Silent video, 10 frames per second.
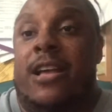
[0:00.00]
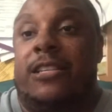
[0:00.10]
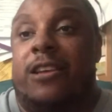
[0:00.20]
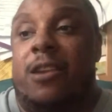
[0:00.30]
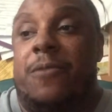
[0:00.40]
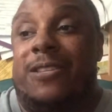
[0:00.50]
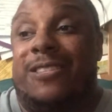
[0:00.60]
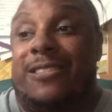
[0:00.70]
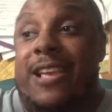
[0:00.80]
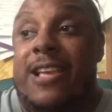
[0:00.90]
it's going to be
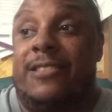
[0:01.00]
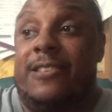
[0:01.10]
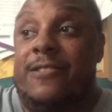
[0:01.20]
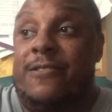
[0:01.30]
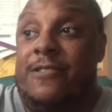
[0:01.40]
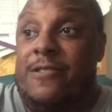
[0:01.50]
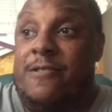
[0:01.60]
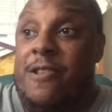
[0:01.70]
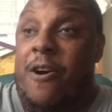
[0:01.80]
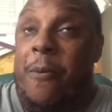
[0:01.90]
seasons,
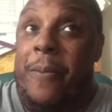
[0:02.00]
you know,